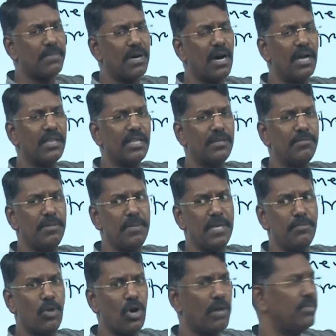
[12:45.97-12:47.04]
Mahathir
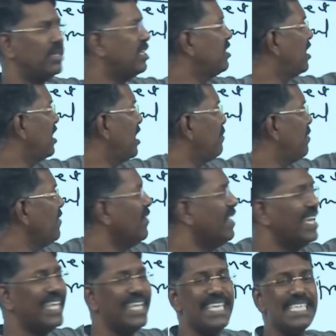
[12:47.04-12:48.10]
bin Mohamad in the name of
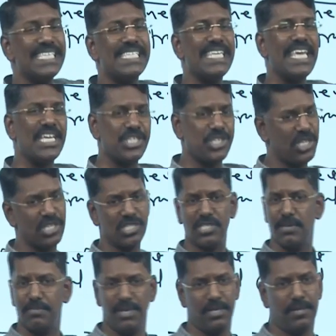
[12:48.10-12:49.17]
East Asia
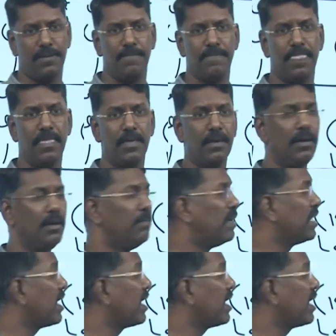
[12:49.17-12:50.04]
Summit. But